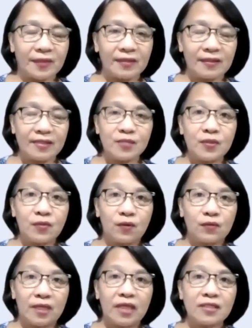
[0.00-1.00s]
This
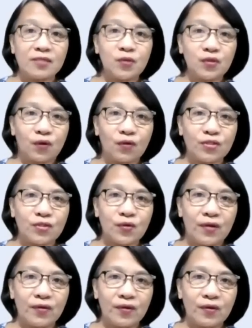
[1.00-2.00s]
would
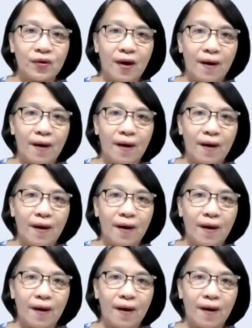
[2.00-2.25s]
also ano no